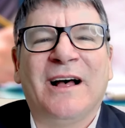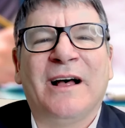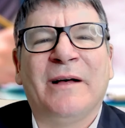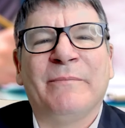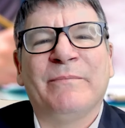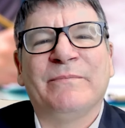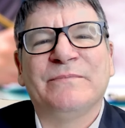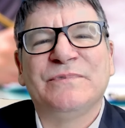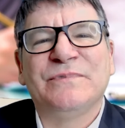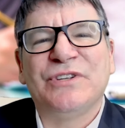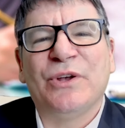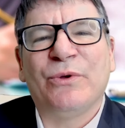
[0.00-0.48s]

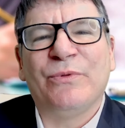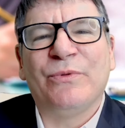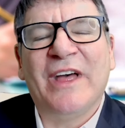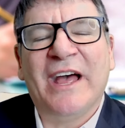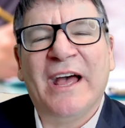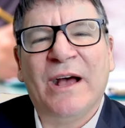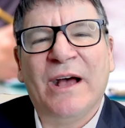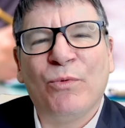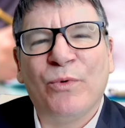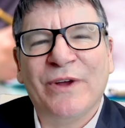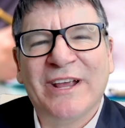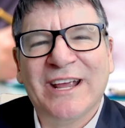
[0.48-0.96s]
so
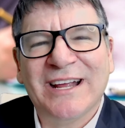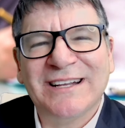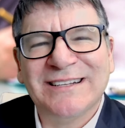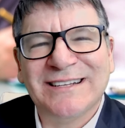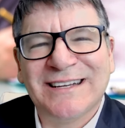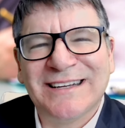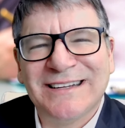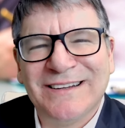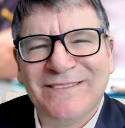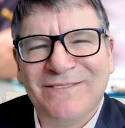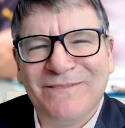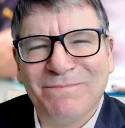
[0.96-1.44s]
that we
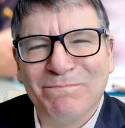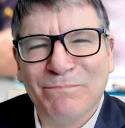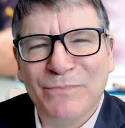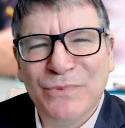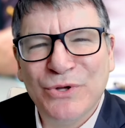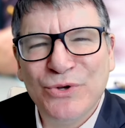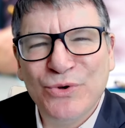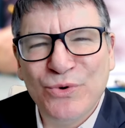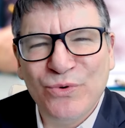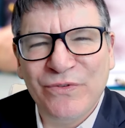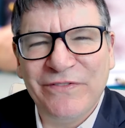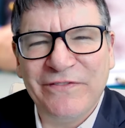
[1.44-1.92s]
can
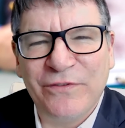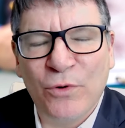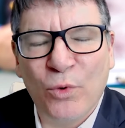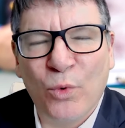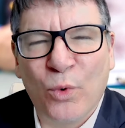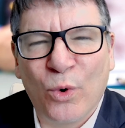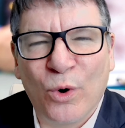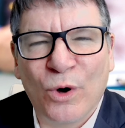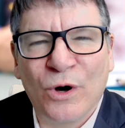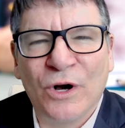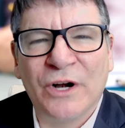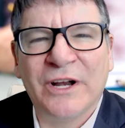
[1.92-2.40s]
move
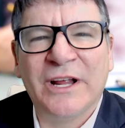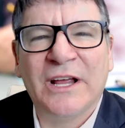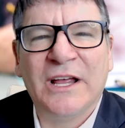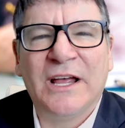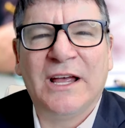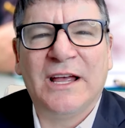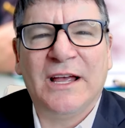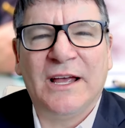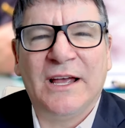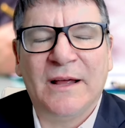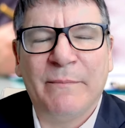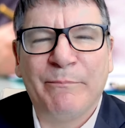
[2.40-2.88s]
forward
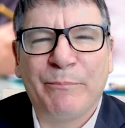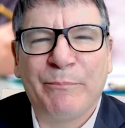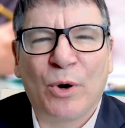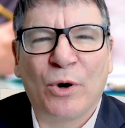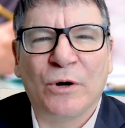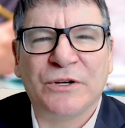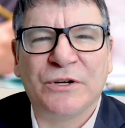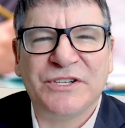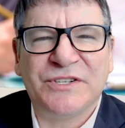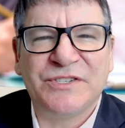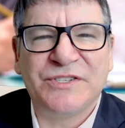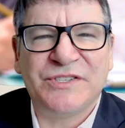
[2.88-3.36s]
in
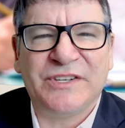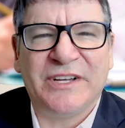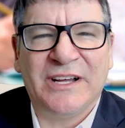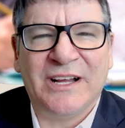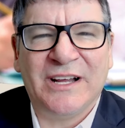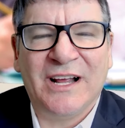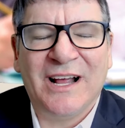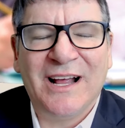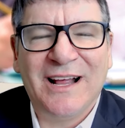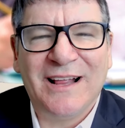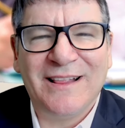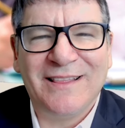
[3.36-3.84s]
purchasing
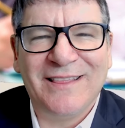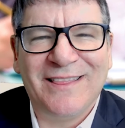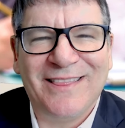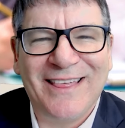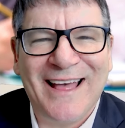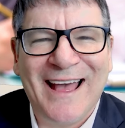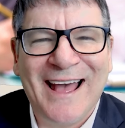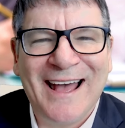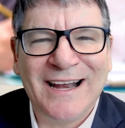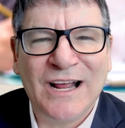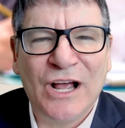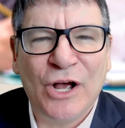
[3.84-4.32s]

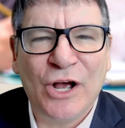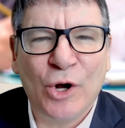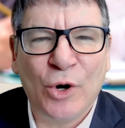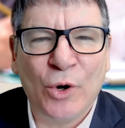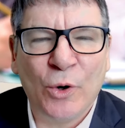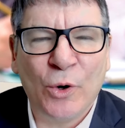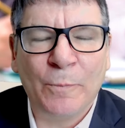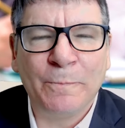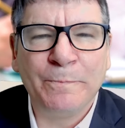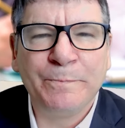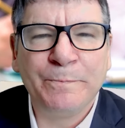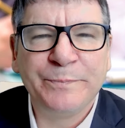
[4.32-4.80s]
that
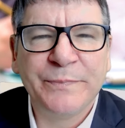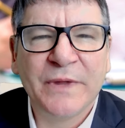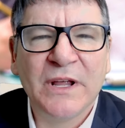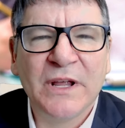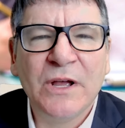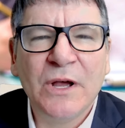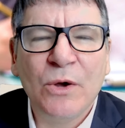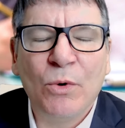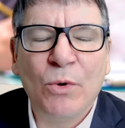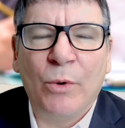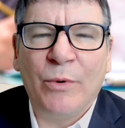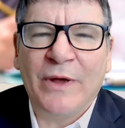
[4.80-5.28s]
home.
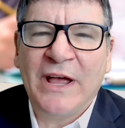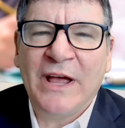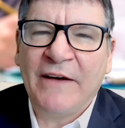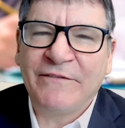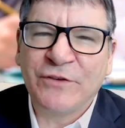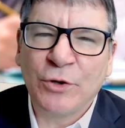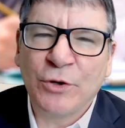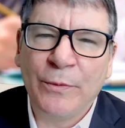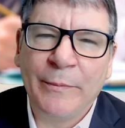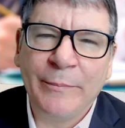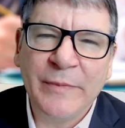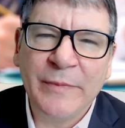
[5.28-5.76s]
What we have
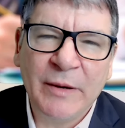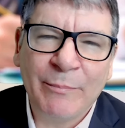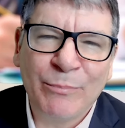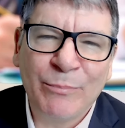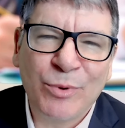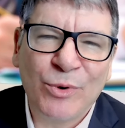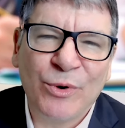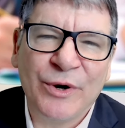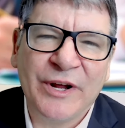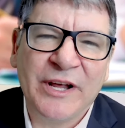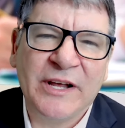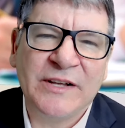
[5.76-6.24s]
to
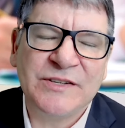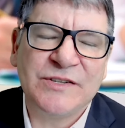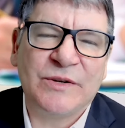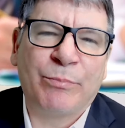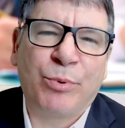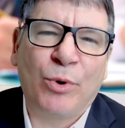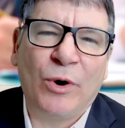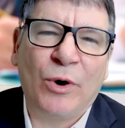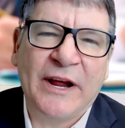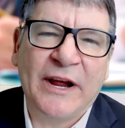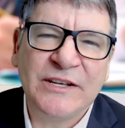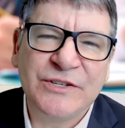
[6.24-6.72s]
remember is
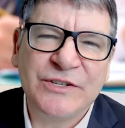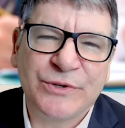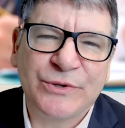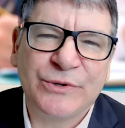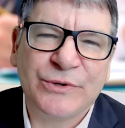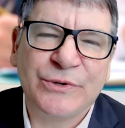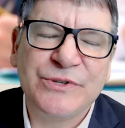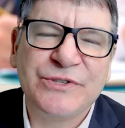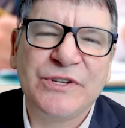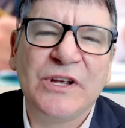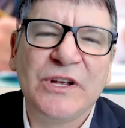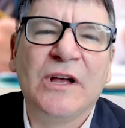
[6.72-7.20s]

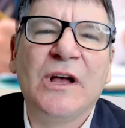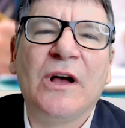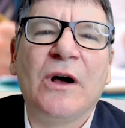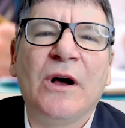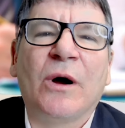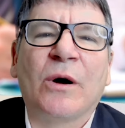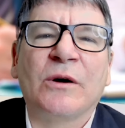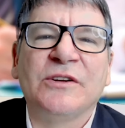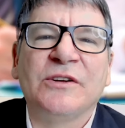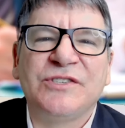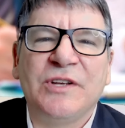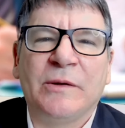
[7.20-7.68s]
appraisers
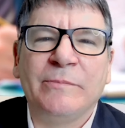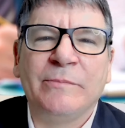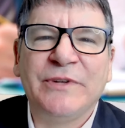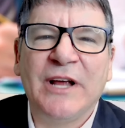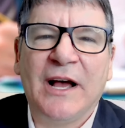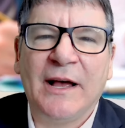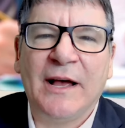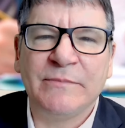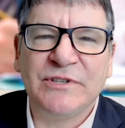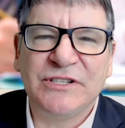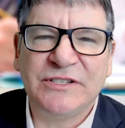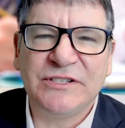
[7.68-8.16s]
are
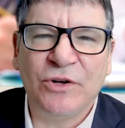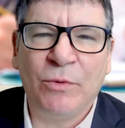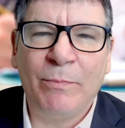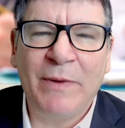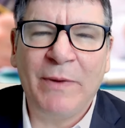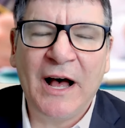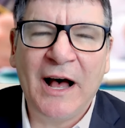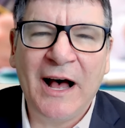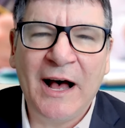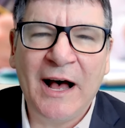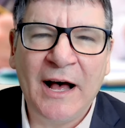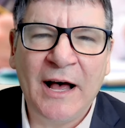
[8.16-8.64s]
sometimes still
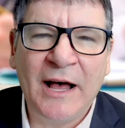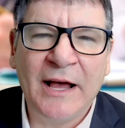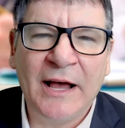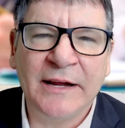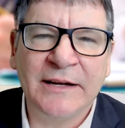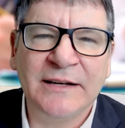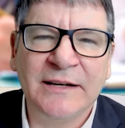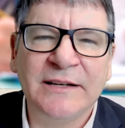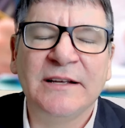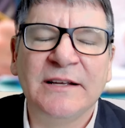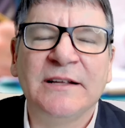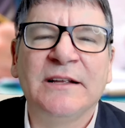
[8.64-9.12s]

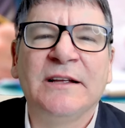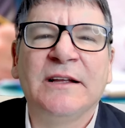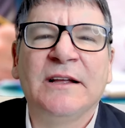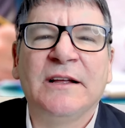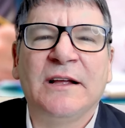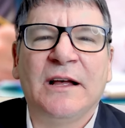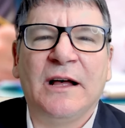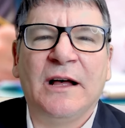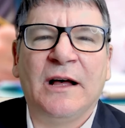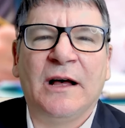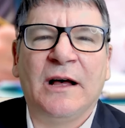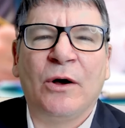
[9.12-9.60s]
behind,
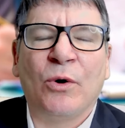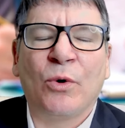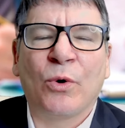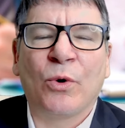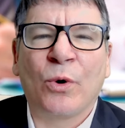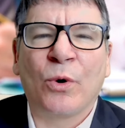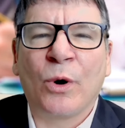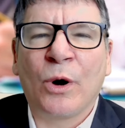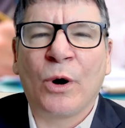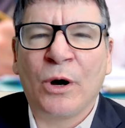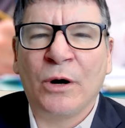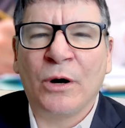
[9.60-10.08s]

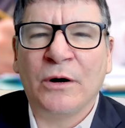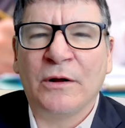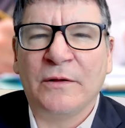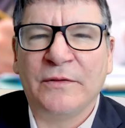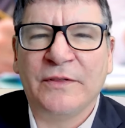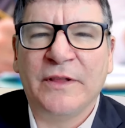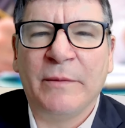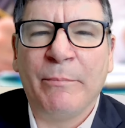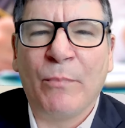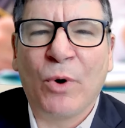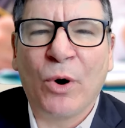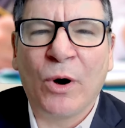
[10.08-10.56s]
or
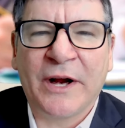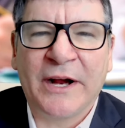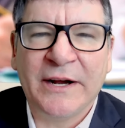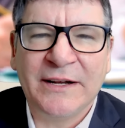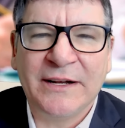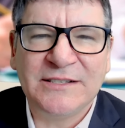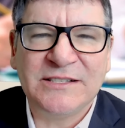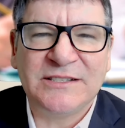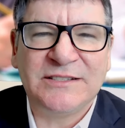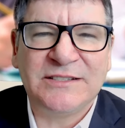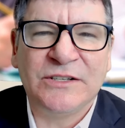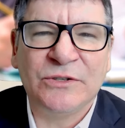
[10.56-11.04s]
the market
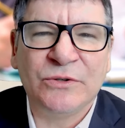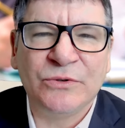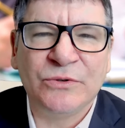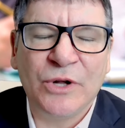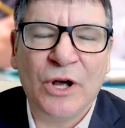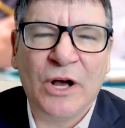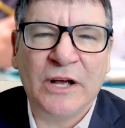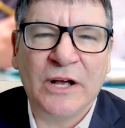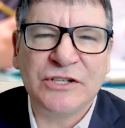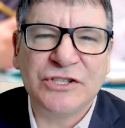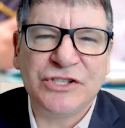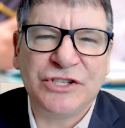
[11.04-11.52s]
is still
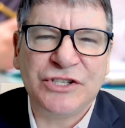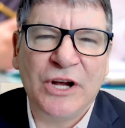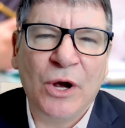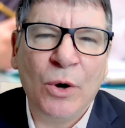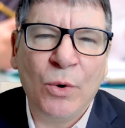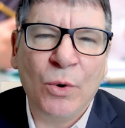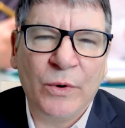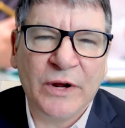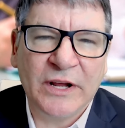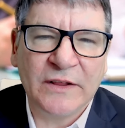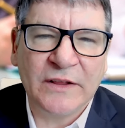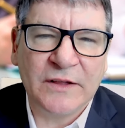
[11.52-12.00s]
not
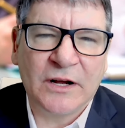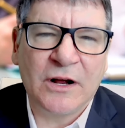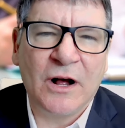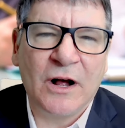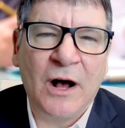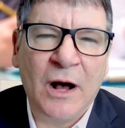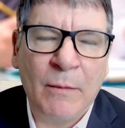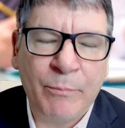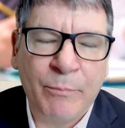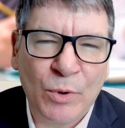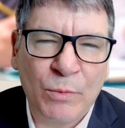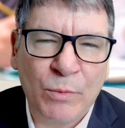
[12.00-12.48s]
showing the
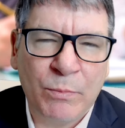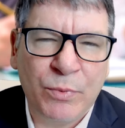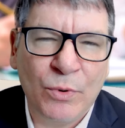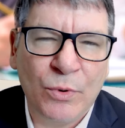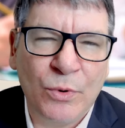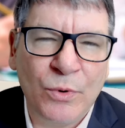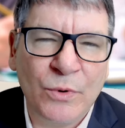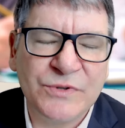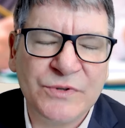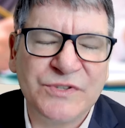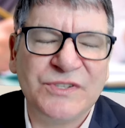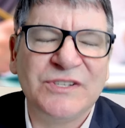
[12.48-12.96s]

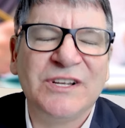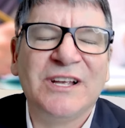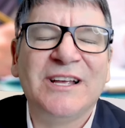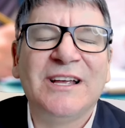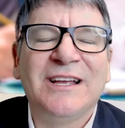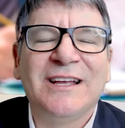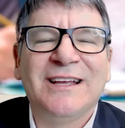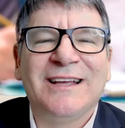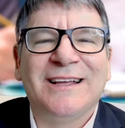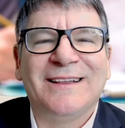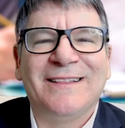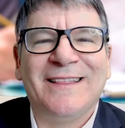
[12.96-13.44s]
comparables
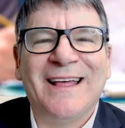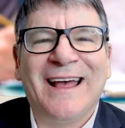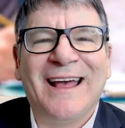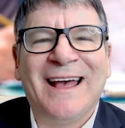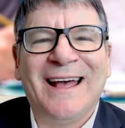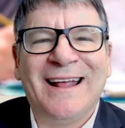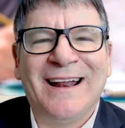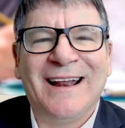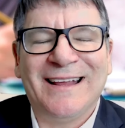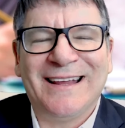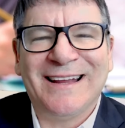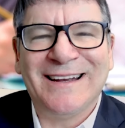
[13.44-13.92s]

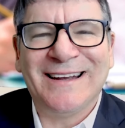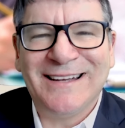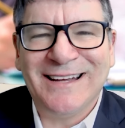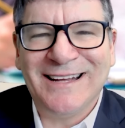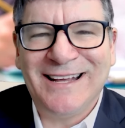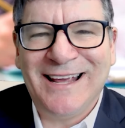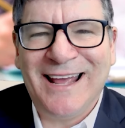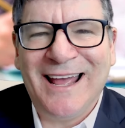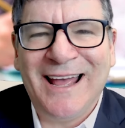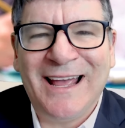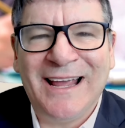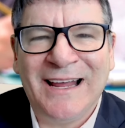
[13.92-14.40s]
that
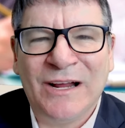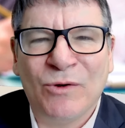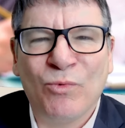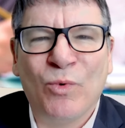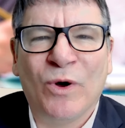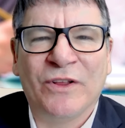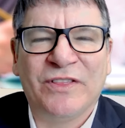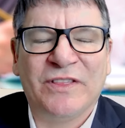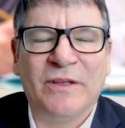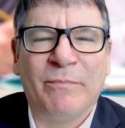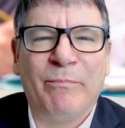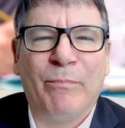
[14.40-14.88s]
indicate
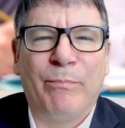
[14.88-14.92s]
what the